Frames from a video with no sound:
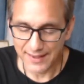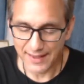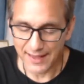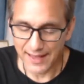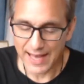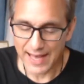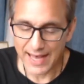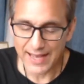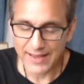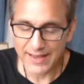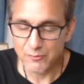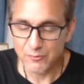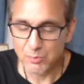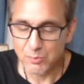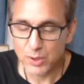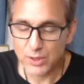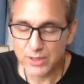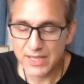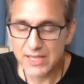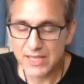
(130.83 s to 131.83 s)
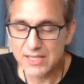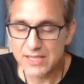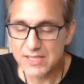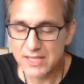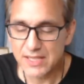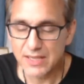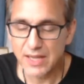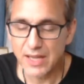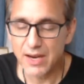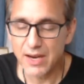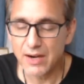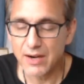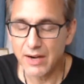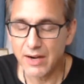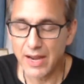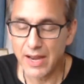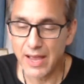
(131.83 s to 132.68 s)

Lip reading: I've put these in there